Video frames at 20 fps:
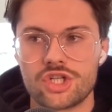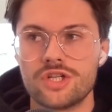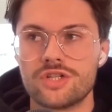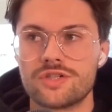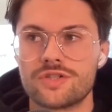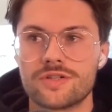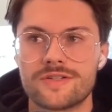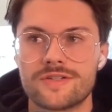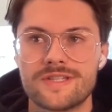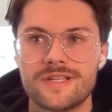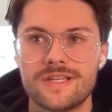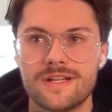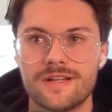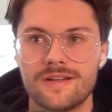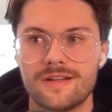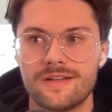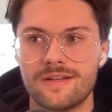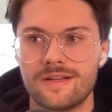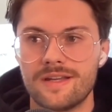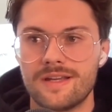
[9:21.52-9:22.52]

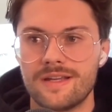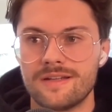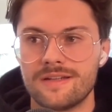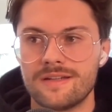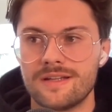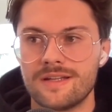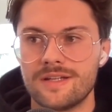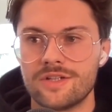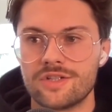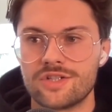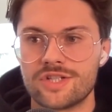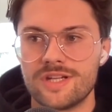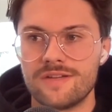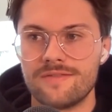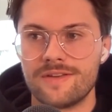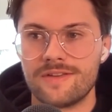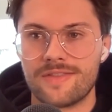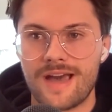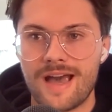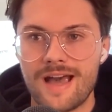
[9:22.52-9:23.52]
succeeded in
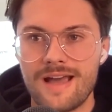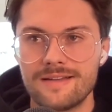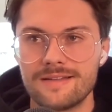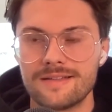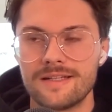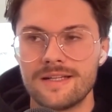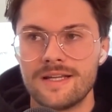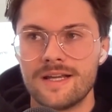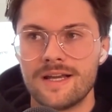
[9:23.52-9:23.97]
achieving that.